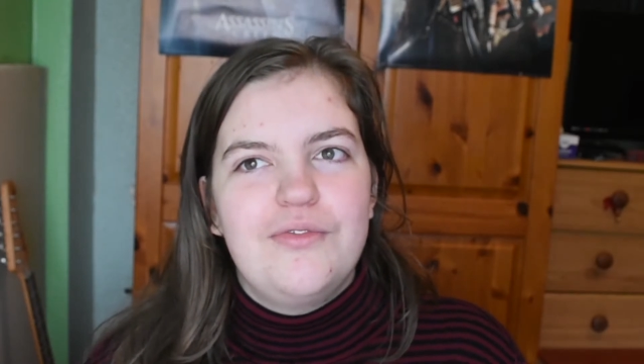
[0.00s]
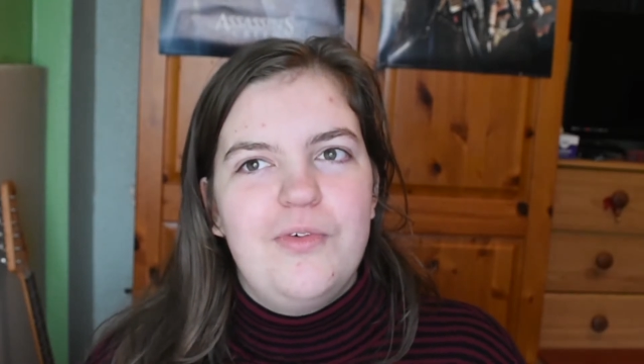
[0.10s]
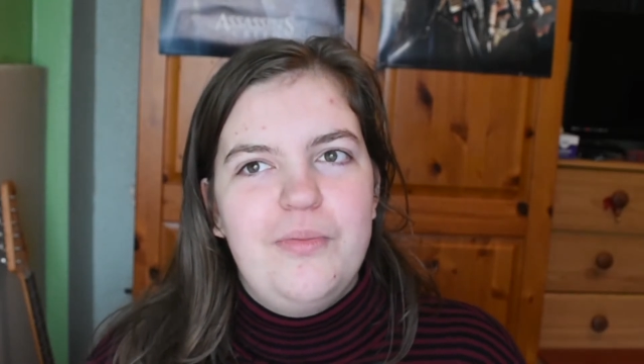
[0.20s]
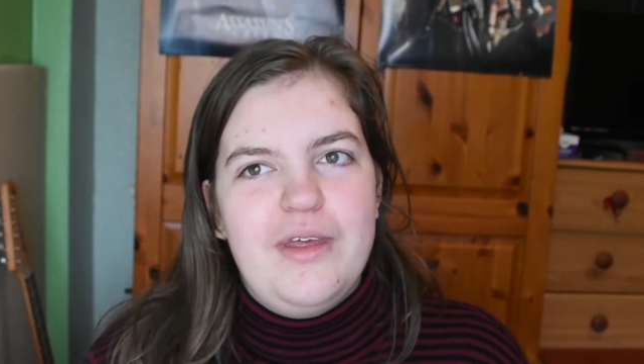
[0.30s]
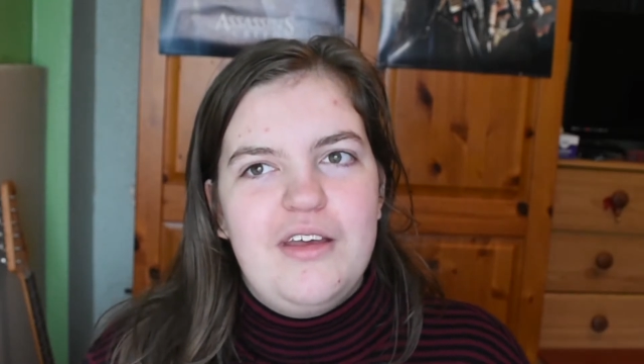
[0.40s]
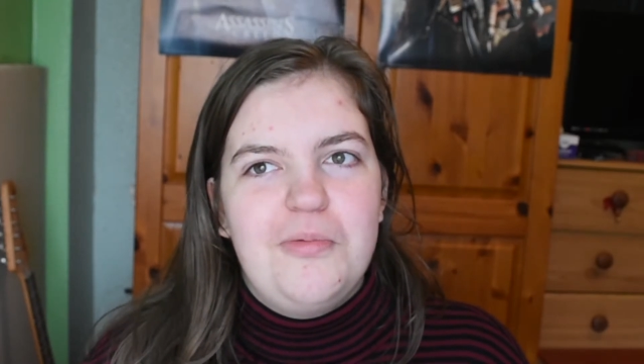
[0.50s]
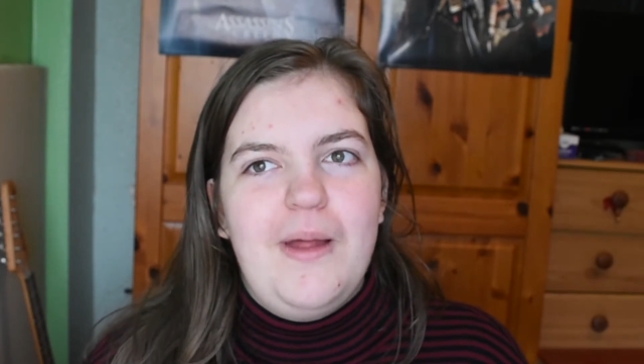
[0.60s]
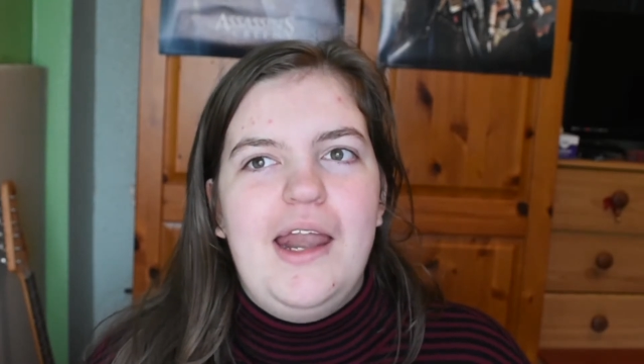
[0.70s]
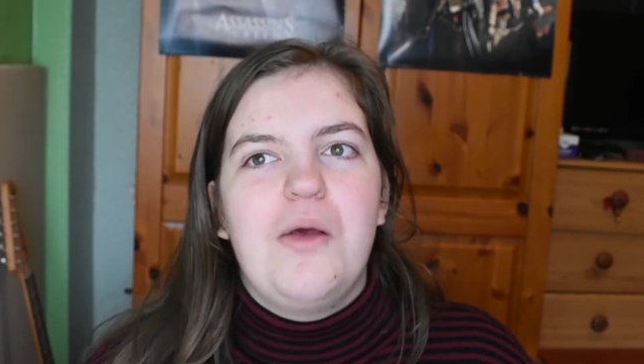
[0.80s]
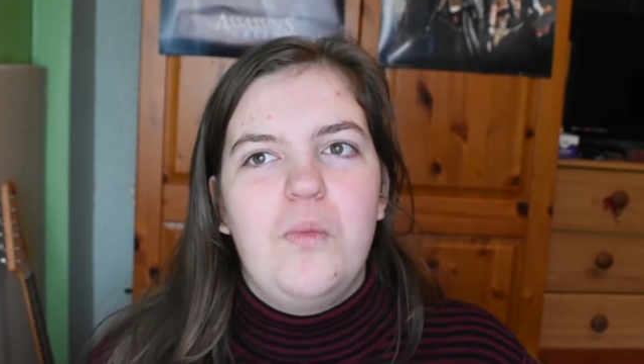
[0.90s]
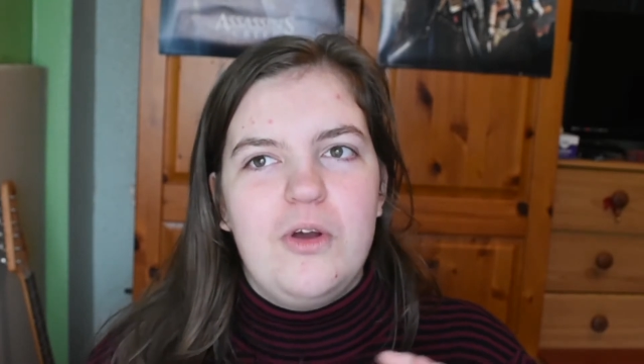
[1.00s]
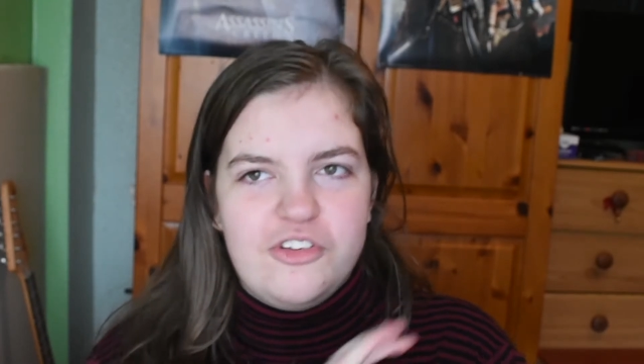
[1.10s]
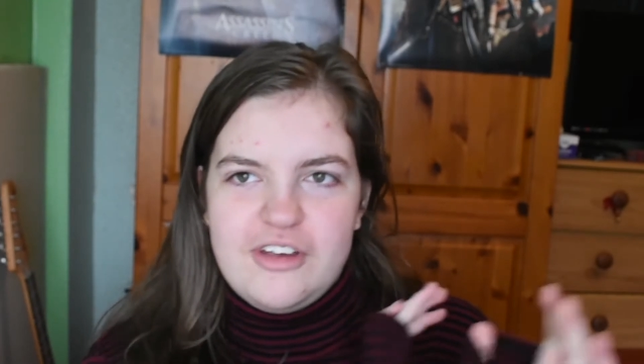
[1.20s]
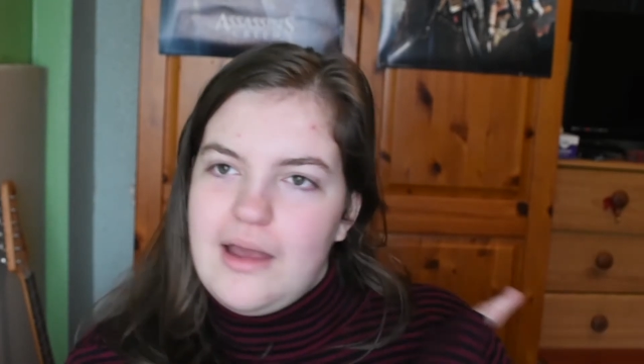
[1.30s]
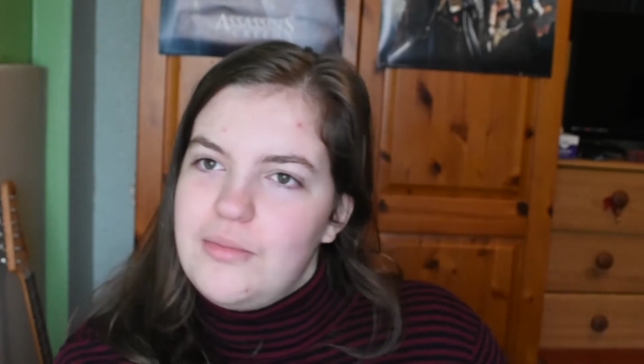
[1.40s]
of me explaining
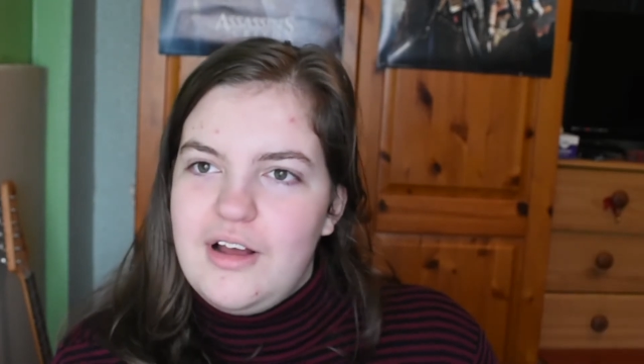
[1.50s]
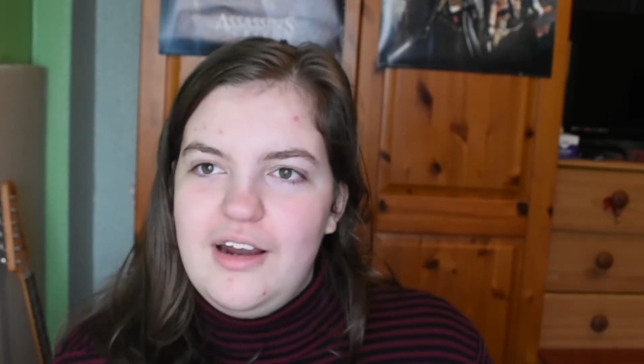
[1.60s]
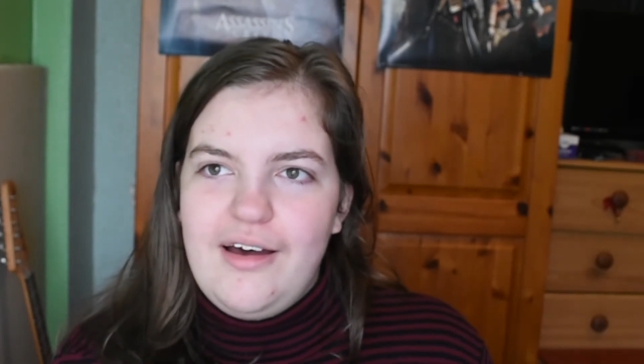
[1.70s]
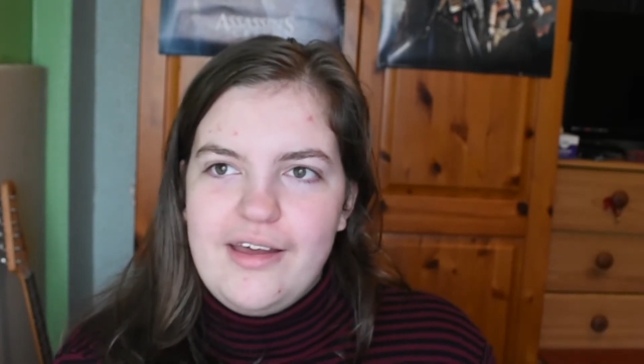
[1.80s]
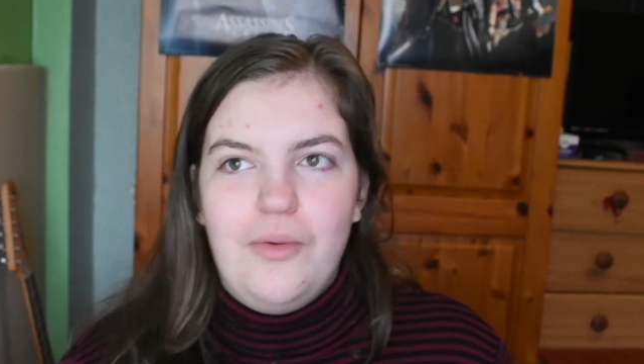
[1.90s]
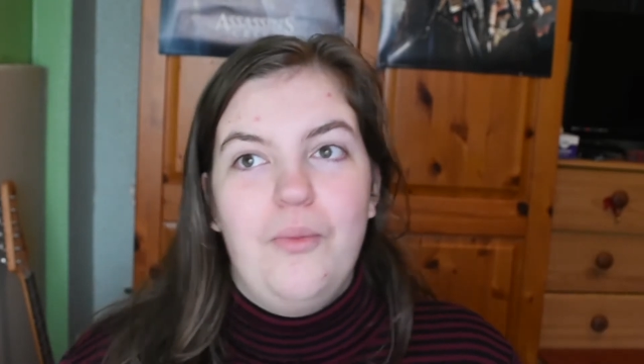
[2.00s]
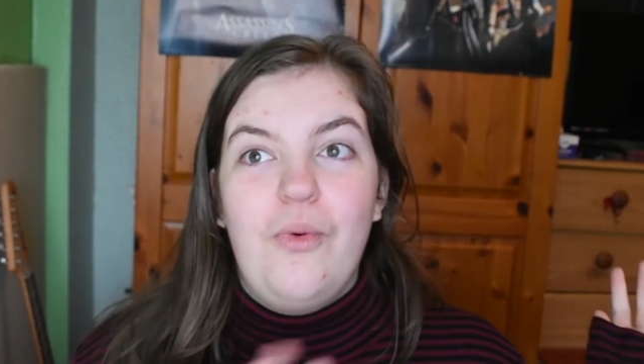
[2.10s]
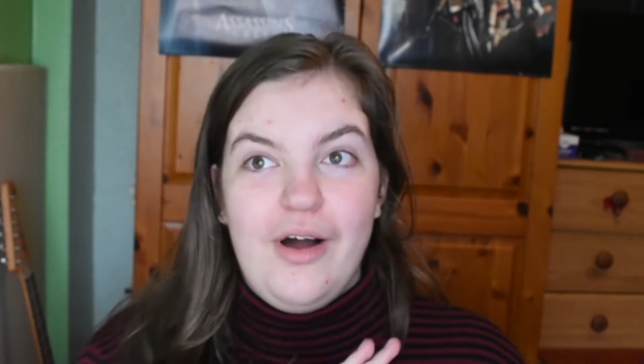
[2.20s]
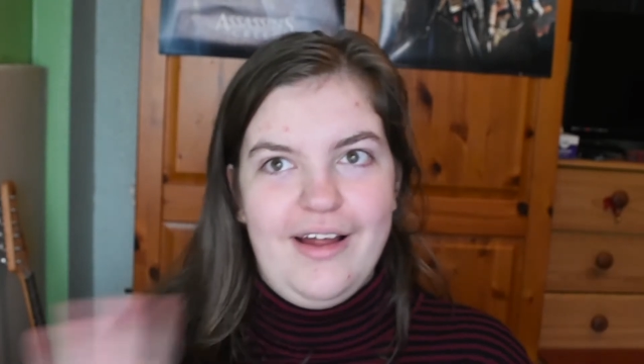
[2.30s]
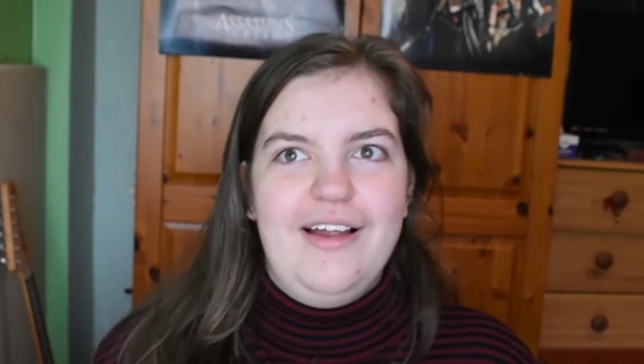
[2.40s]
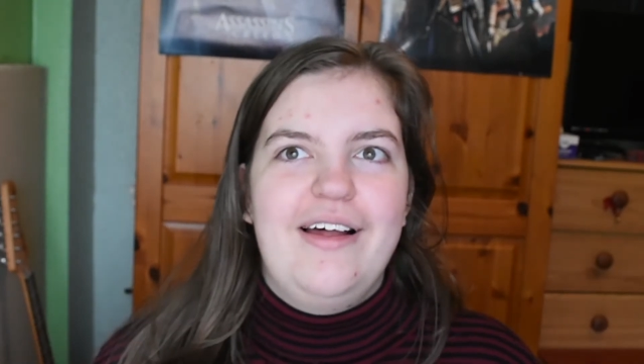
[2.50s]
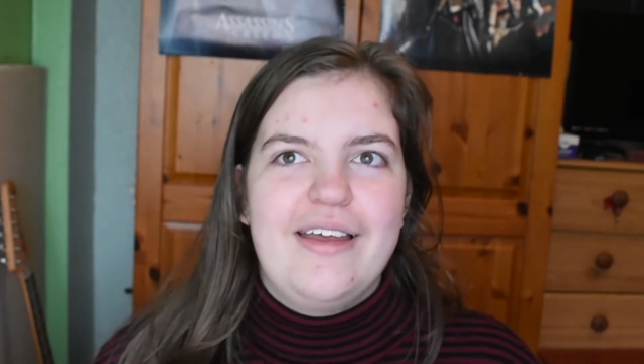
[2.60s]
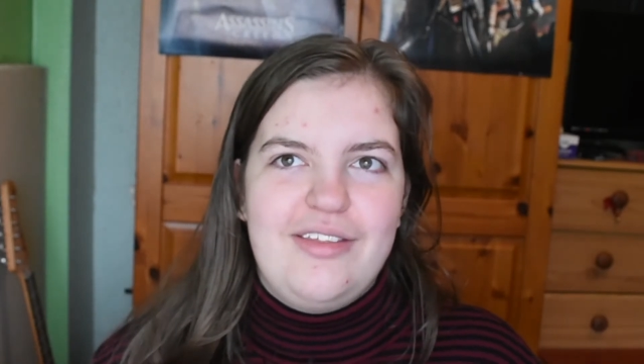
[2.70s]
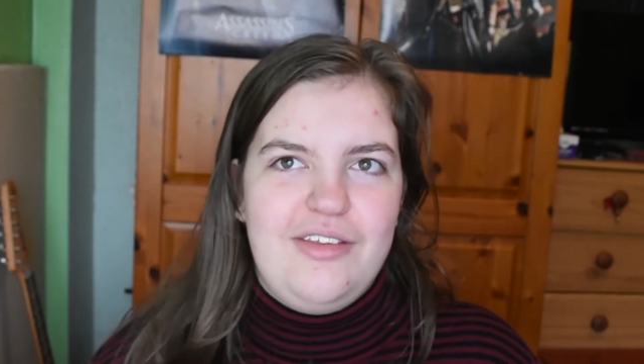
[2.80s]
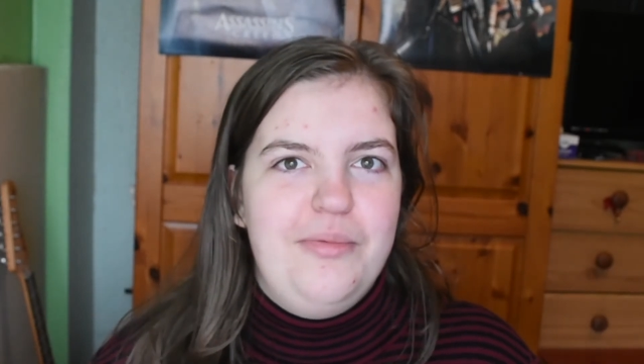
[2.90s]
which games I like, why I
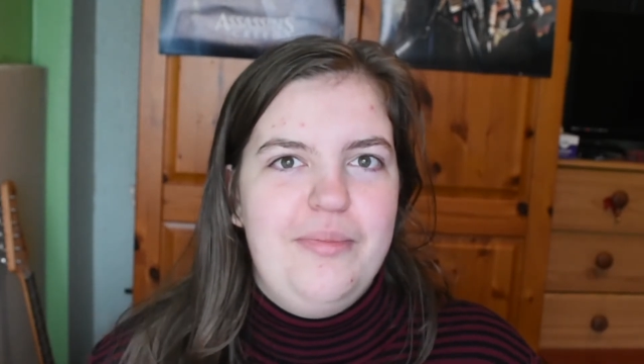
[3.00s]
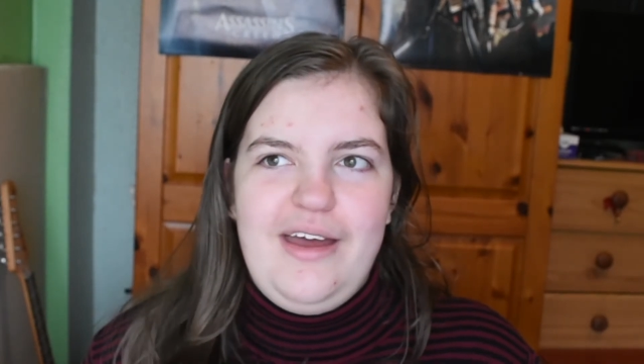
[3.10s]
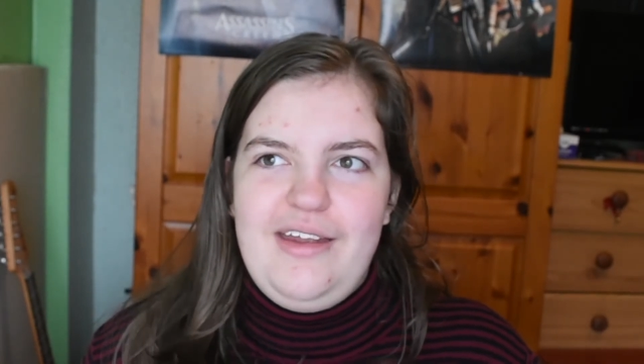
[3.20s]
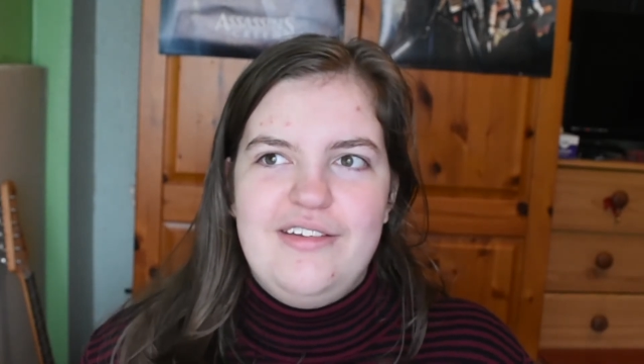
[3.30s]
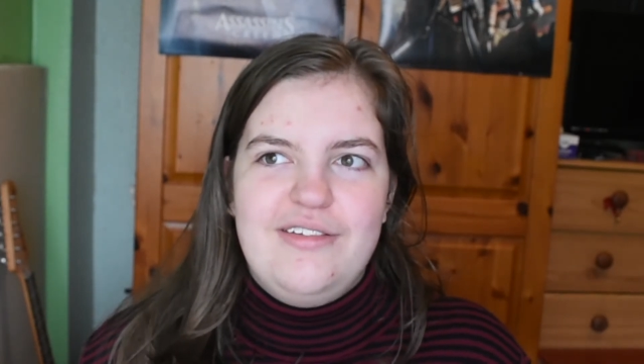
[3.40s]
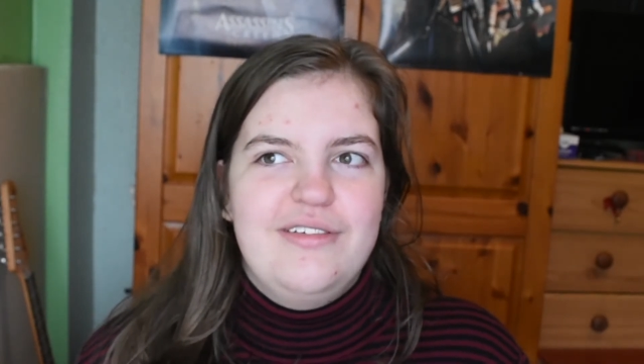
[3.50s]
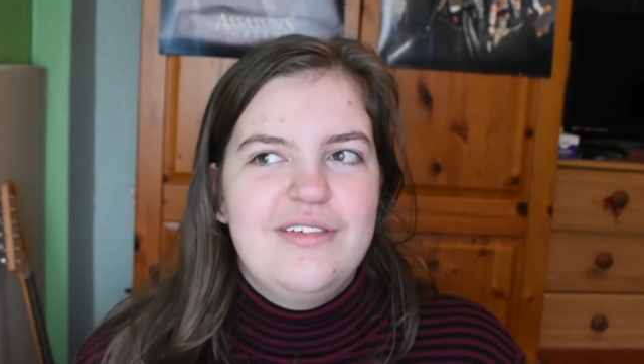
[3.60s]
like them, and